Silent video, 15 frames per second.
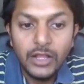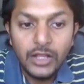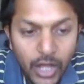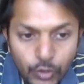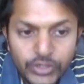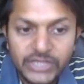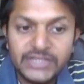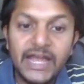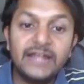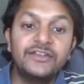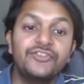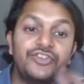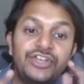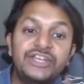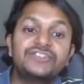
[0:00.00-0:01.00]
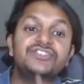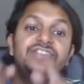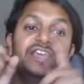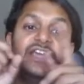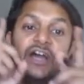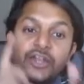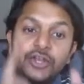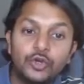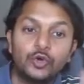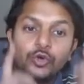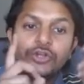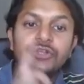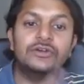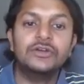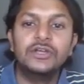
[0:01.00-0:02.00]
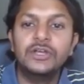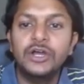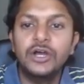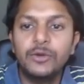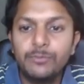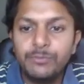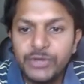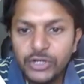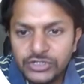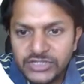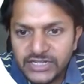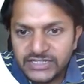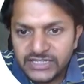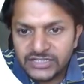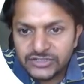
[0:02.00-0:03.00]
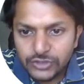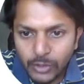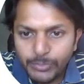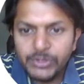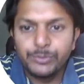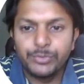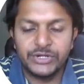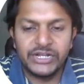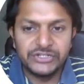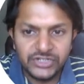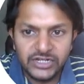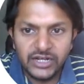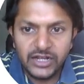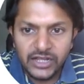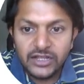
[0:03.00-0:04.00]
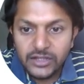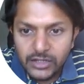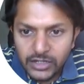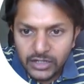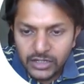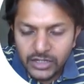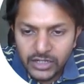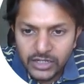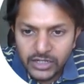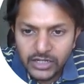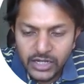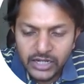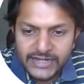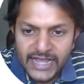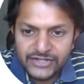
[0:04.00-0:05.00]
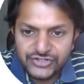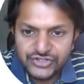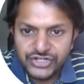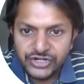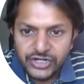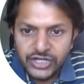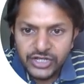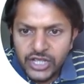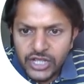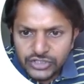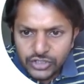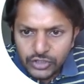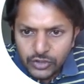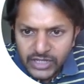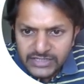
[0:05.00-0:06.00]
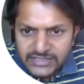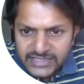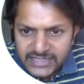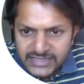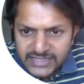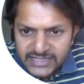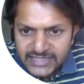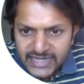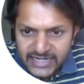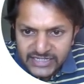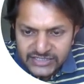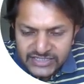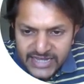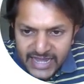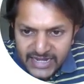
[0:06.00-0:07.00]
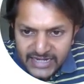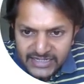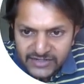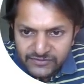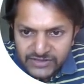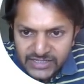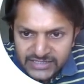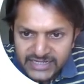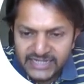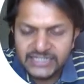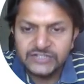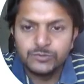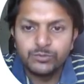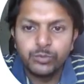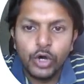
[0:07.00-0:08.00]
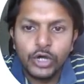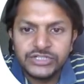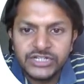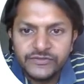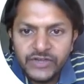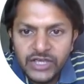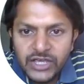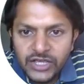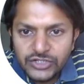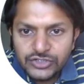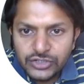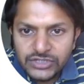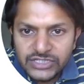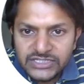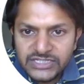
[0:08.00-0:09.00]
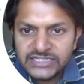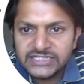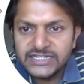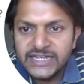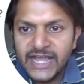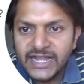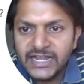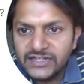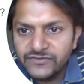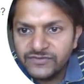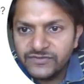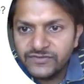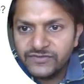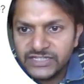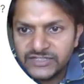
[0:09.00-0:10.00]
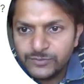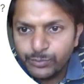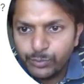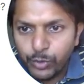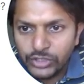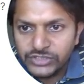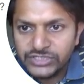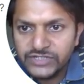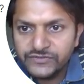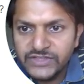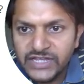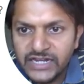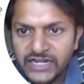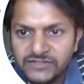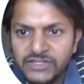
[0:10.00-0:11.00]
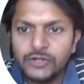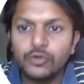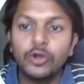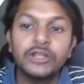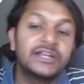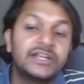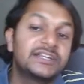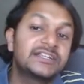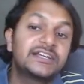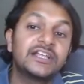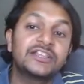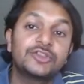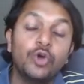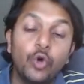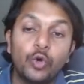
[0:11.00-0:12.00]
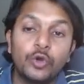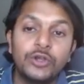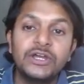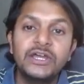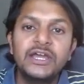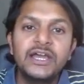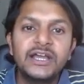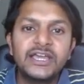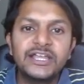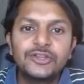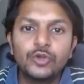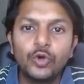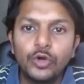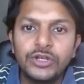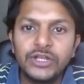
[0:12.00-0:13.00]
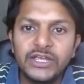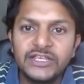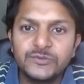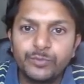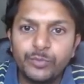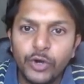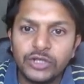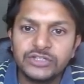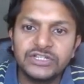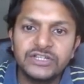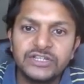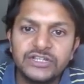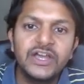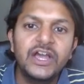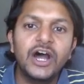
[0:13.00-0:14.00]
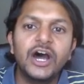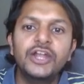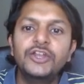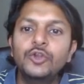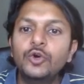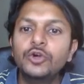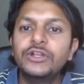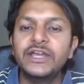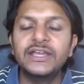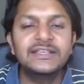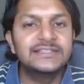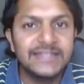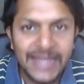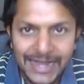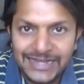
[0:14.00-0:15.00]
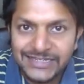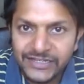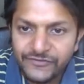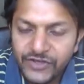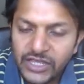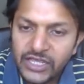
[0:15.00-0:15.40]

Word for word: Okay, that reach the anode because there is a stopping potential attached here. So you can see this end is negative, this end is positive. So this is negative, this is positive. That is why they're calling it cathode. Cathode is positive, anode is negative.